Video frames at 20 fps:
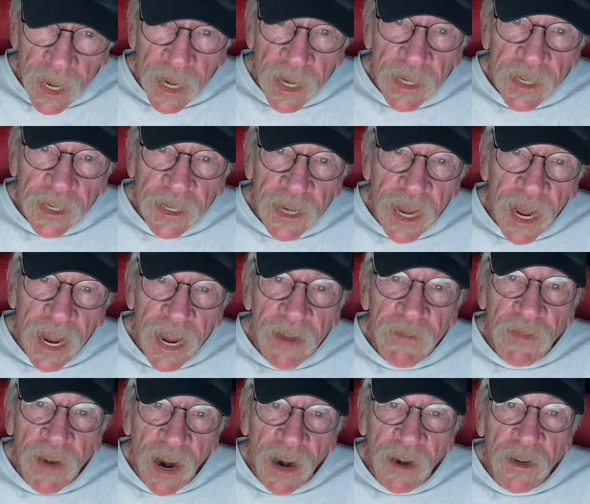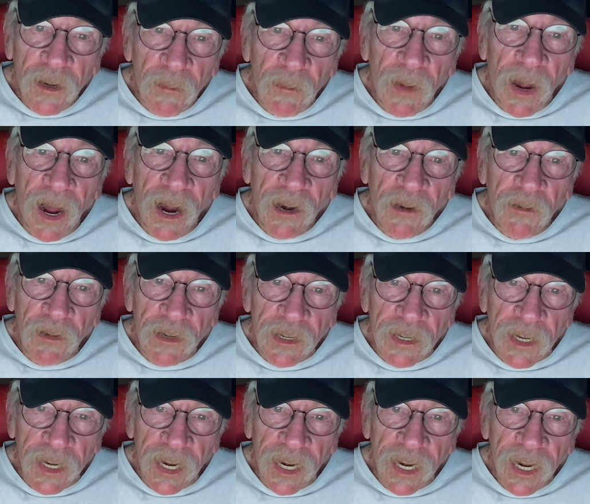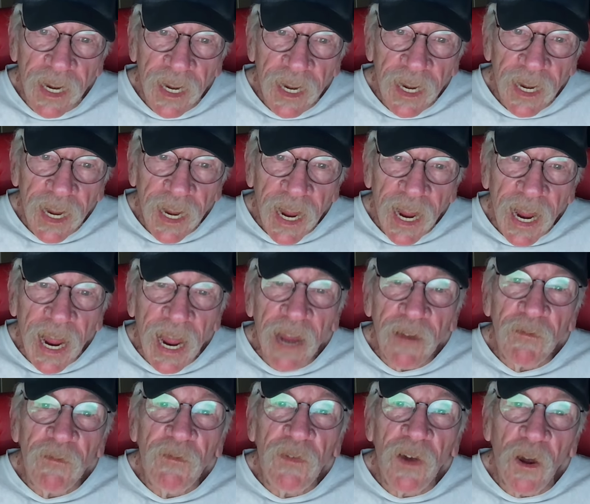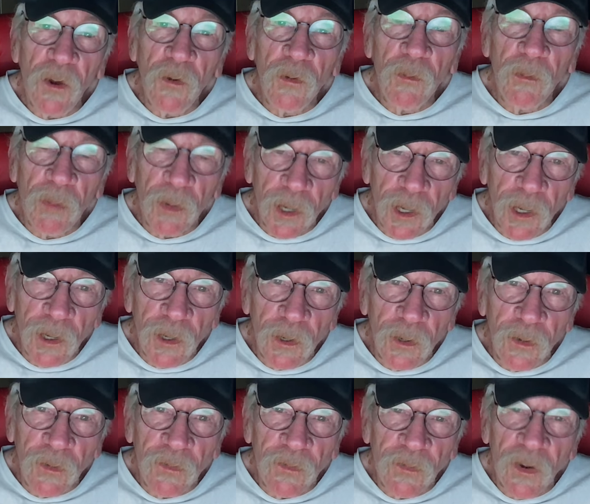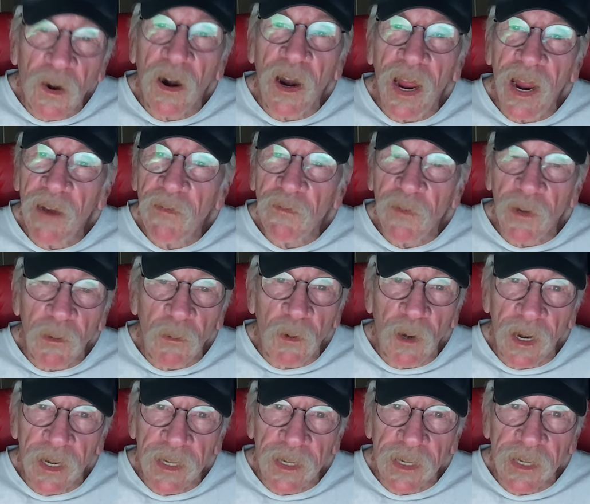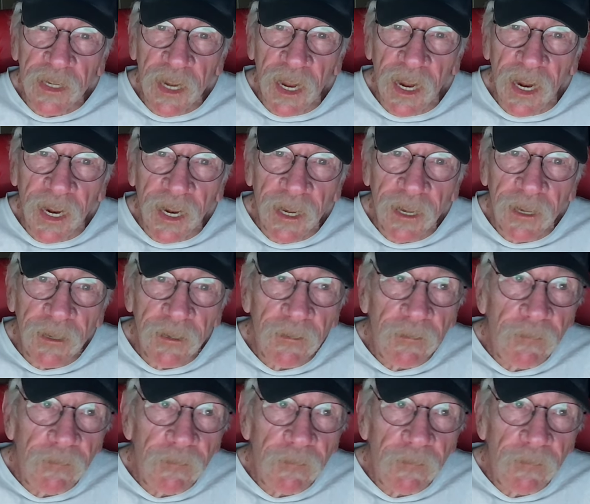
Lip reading: Save our democracy and vote blue for everyone's sake.